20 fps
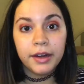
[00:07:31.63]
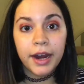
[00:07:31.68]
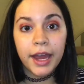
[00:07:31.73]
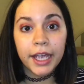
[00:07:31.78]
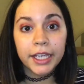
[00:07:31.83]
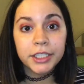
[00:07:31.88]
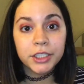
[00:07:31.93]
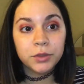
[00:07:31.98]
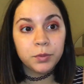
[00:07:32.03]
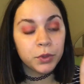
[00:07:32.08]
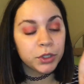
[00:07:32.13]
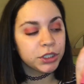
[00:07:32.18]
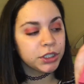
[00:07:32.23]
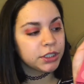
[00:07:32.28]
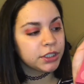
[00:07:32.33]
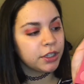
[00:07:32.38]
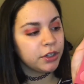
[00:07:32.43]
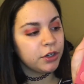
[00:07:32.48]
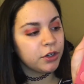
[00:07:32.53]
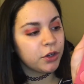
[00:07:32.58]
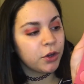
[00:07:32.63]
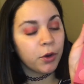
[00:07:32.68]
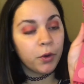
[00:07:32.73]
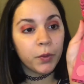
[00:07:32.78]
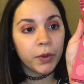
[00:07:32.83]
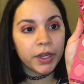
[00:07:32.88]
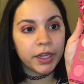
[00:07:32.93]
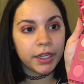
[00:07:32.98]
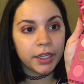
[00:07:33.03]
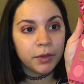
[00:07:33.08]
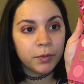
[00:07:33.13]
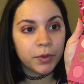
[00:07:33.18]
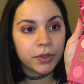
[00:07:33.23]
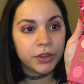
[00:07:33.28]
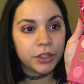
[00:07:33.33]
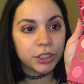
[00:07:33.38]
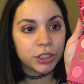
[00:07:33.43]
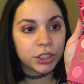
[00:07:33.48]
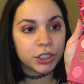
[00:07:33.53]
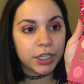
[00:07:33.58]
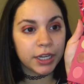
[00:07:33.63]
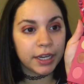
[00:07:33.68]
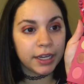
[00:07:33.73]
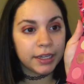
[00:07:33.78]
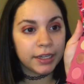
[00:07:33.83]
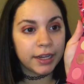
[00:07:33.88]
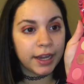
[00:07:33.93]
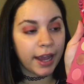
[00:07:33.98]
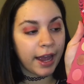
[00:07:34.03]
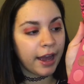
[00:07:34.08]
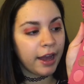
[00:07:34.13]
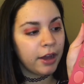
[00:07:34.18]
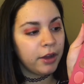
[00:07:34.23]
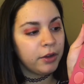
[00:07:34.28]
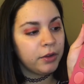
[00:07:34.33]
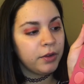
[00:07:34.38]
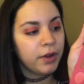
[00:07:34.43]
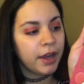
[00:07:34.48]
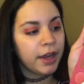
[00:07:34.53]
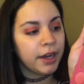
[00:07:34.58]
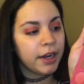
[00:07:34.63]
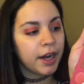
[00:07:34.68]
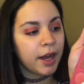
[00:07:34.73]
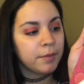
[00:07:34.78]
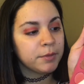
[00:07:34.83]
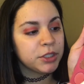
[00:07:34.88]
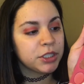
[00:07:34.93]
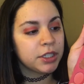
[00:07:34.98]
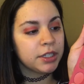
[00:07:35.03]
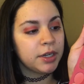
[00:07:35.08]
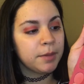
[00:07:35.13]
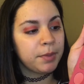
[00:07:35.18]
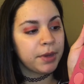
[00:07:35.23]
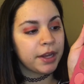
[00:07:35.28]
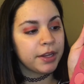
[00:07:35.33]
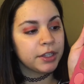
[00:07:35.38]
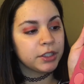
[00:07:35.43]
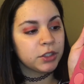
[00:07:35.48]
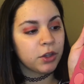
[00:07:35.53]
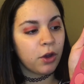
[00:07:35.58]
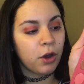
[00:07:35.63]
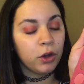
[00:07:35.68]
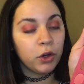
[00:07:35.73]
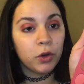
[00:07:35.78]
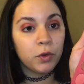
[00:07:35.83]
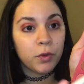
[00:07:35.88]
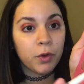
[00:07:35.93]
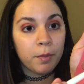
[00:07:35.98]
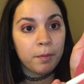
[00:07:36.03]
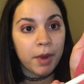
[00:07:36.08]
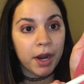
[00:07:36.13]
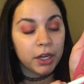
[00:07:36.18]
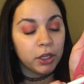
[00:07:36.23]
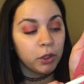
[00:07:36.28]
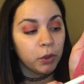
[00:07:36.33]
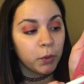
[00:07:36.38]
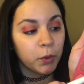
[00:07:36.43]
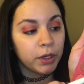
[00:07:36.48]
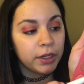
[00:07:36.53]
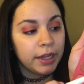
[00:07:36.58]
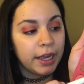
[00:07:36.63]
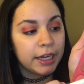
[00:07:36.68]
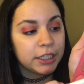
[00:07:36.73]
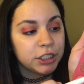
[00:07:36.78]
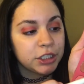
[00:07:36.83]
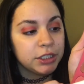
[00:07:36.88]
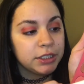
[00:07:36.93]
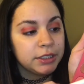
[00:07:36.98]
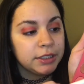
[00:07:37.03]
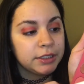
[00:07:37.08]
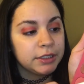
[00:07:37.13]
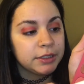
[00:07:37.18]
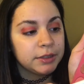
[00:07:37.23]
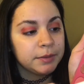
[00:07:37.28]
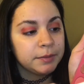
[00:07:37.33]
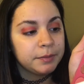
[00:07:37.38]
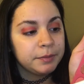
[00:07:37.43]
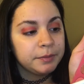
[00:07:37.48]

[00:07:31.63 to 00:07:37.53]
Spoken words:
Next, we're just gonna go in with the shade Gal, and I'm just gonna apply this all over my lower lashes.